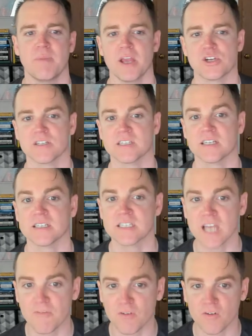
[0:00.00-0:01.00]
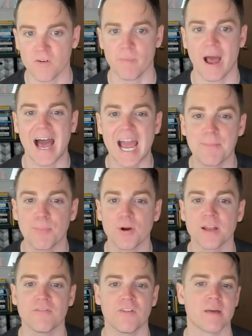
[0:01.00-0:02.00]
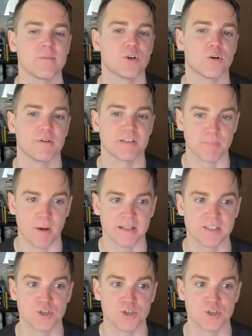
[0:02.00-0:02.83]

patients can suffer from hyperinflammatory response